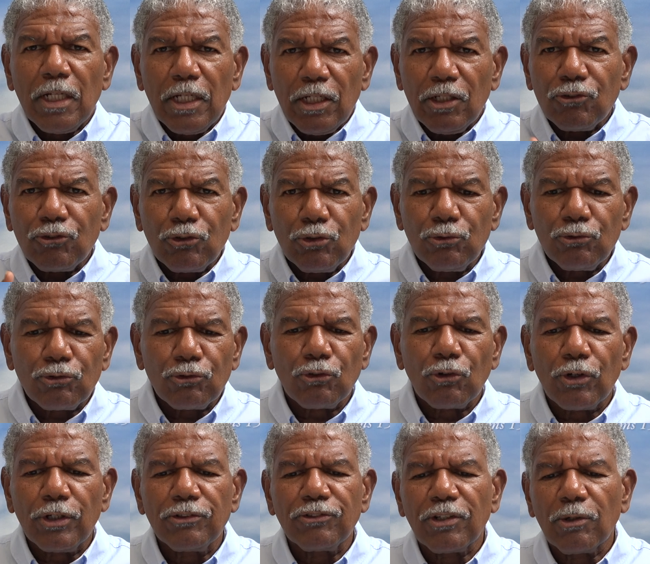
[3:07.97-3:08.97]
Here's two
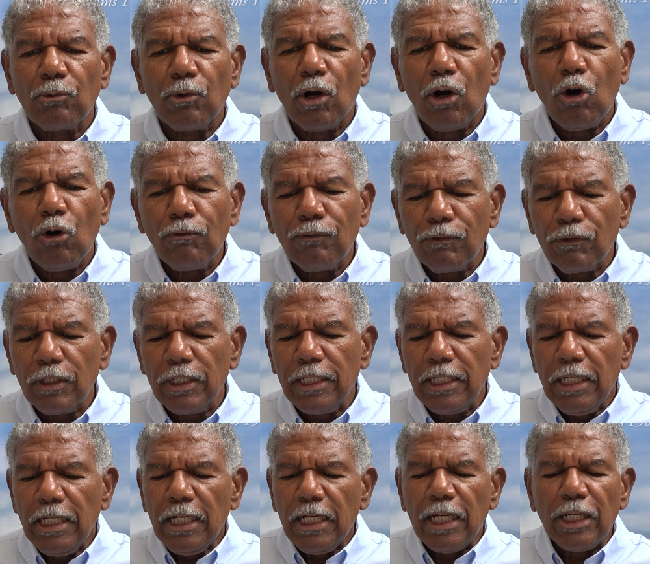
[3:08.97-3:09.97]
stories that will hopefully
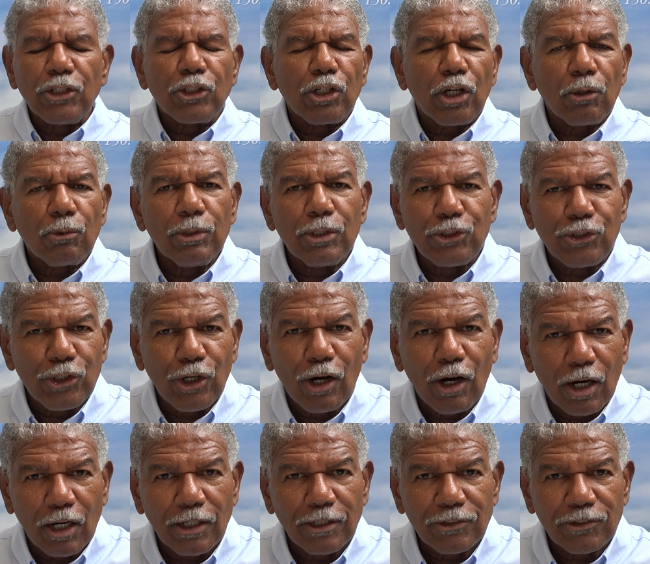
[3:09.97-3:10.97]
encourage your
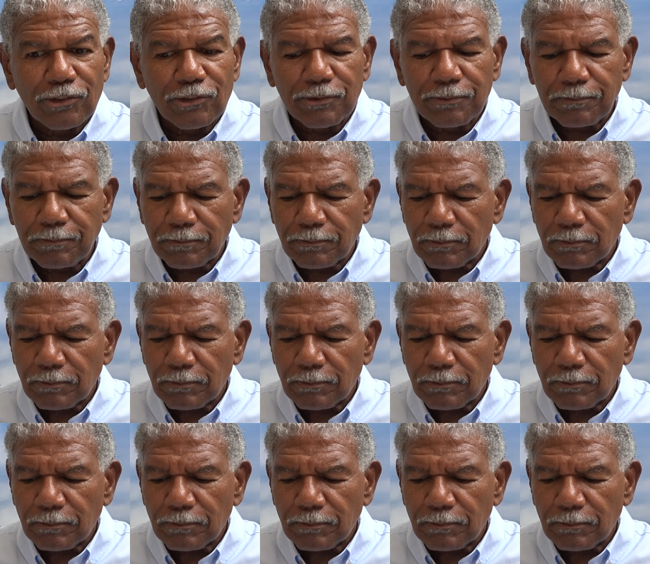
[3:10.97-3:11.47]
hearts.